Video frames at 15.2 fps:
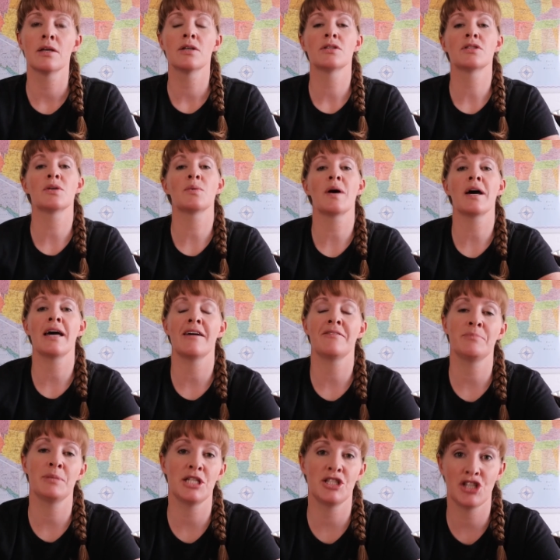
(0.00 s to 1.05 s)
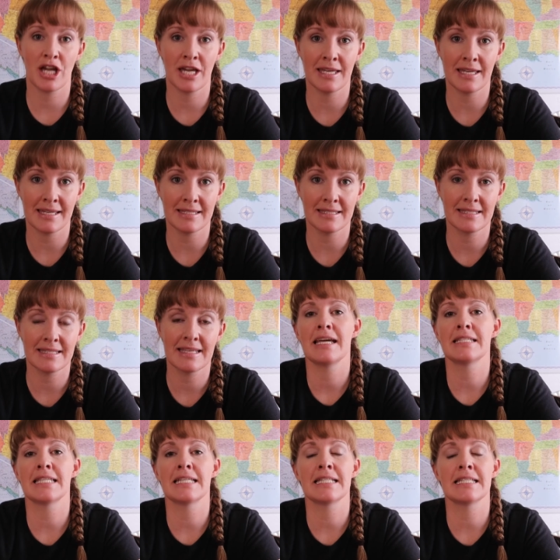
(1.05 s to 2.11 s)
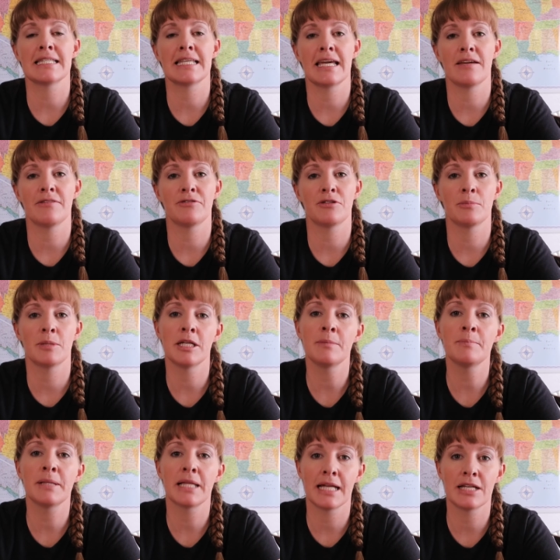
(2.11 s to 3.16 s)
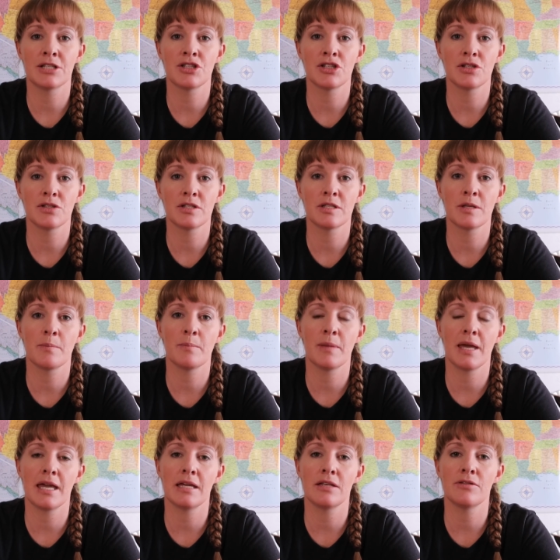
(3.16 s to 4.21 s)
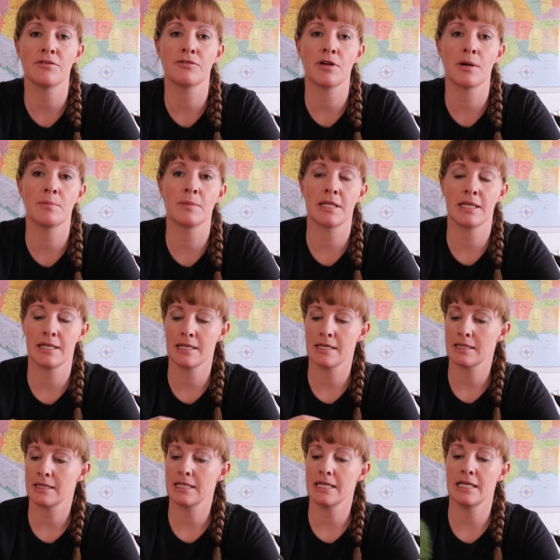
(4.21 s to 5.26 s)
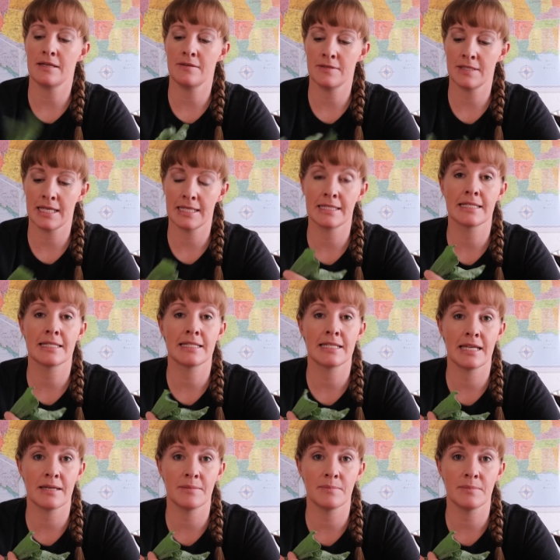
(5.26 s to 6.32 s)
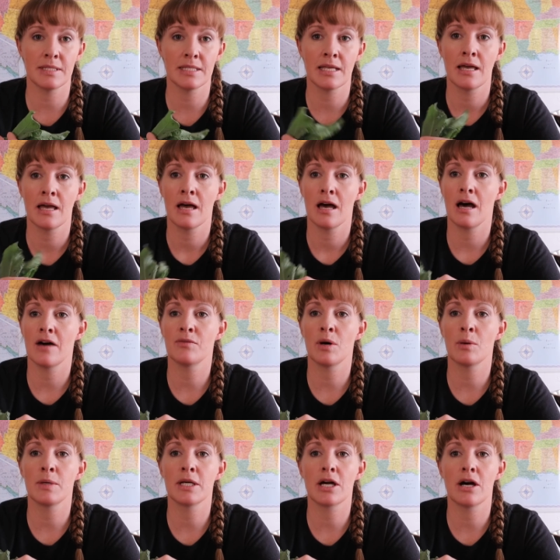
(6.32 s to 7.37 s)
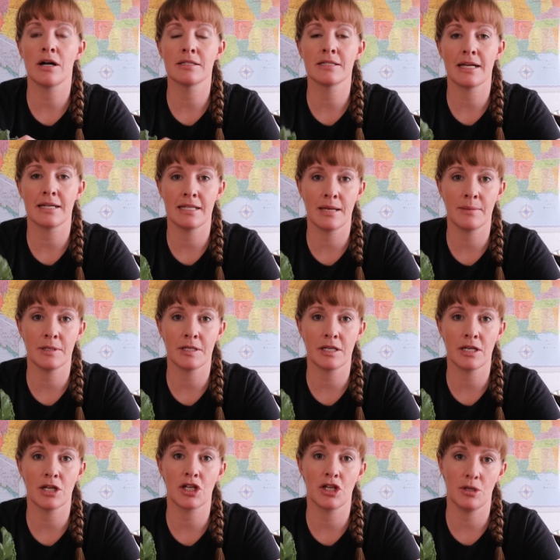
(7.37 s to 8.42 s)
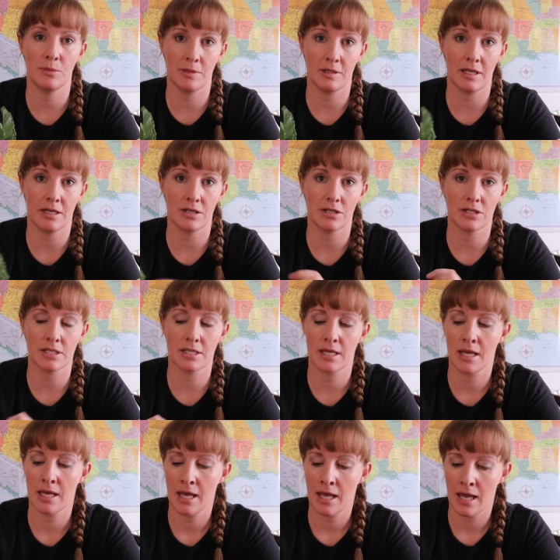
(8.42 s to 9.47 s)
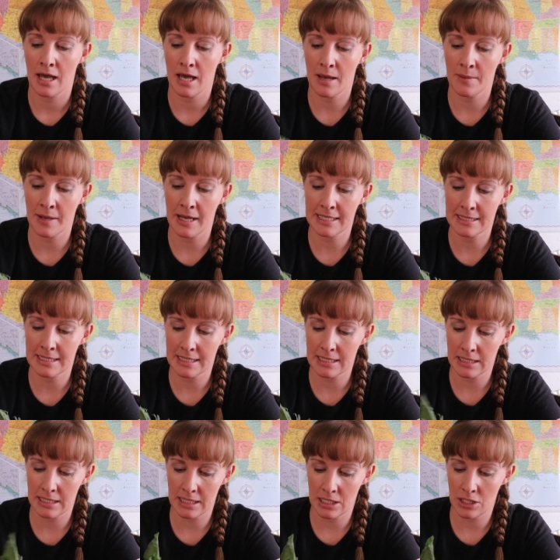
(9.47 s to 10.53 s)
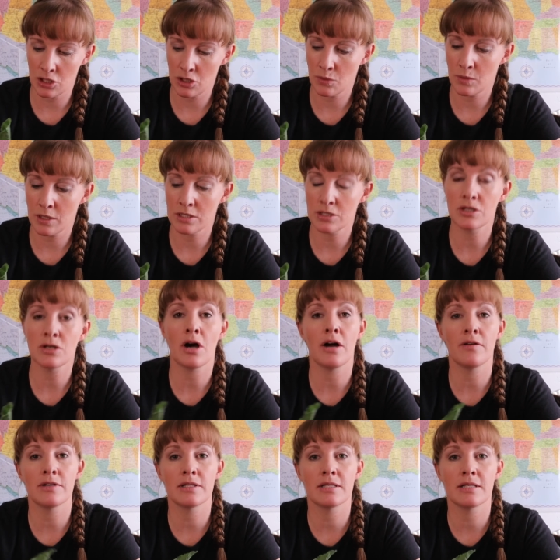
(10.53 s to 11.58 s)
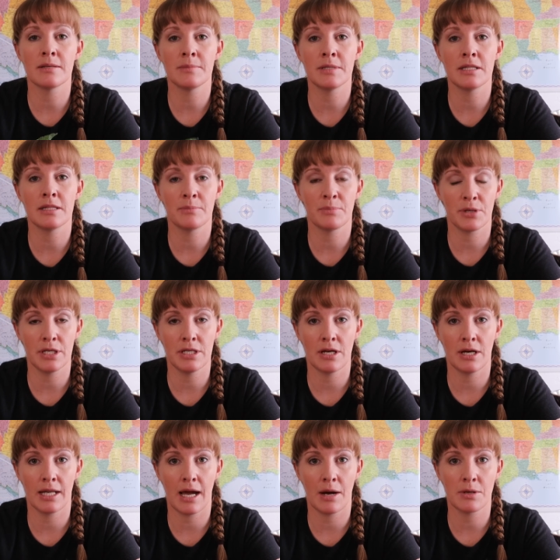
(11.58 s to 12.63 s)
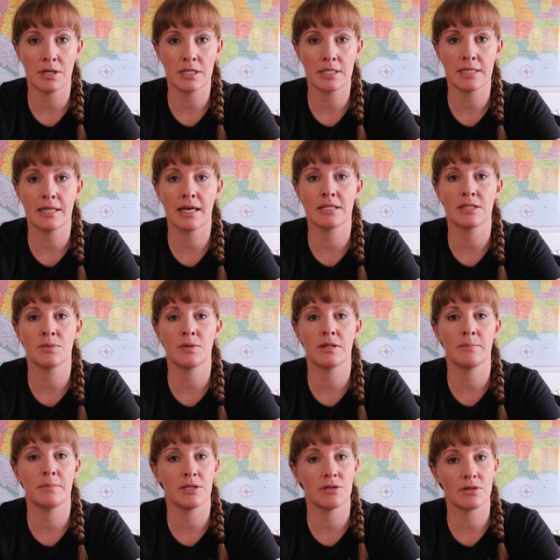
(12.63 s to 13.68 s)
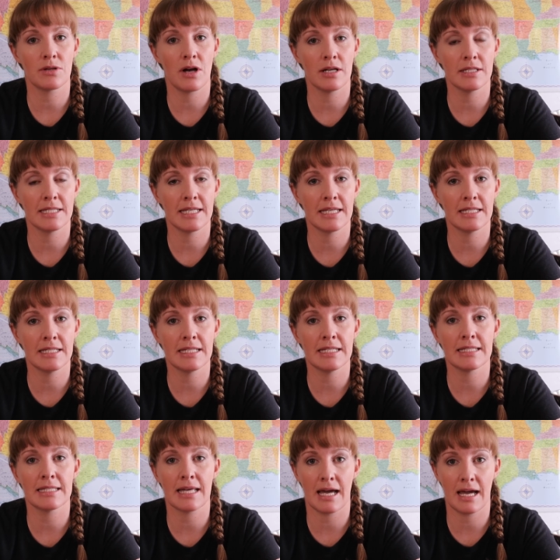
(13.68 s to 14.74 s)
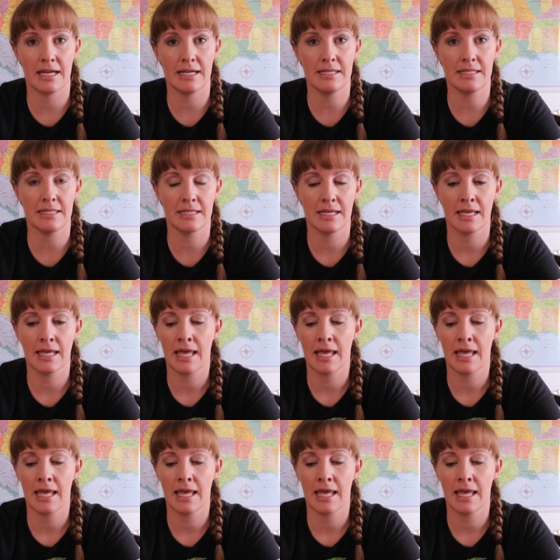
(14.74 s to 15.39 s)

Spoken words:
So what FPJ is it is a fermented plant juice made from the leaves and stems of what we call dynamic accumulators. Ideally, you want to harvest them in the pre-dawn hours. That's when the mineral content is the highest.